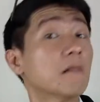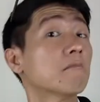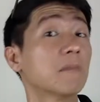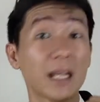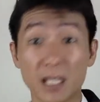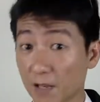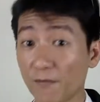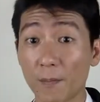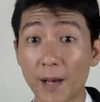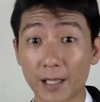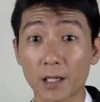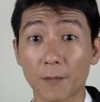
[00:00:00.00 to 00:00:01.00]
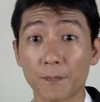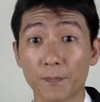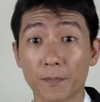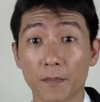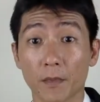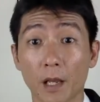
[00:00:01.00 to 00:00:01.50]
that's even better.
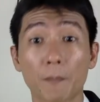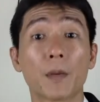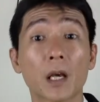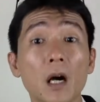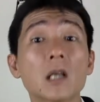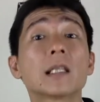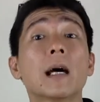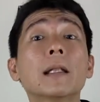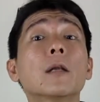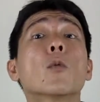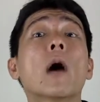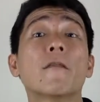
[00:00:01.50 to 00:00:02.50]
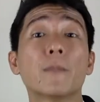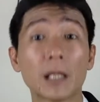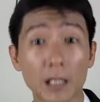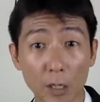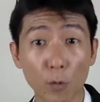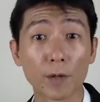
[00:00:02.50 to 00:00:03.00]
Because then
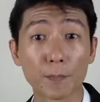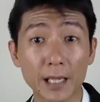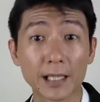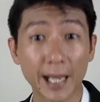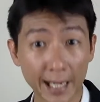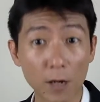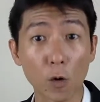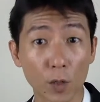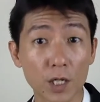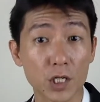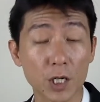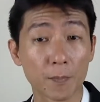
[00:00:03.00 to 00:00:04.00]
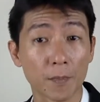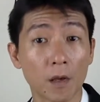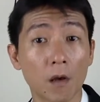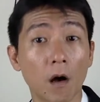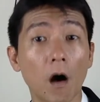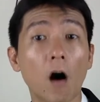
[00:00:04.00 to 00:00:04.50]
they would be taking ownership
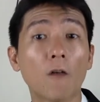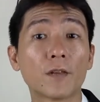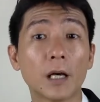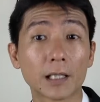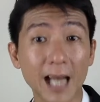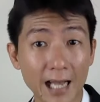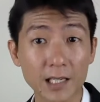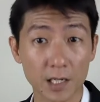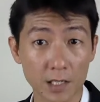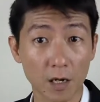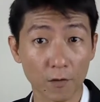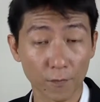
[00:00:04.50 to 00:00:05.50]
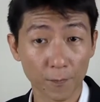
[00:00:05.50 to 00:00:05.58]
of the task itself.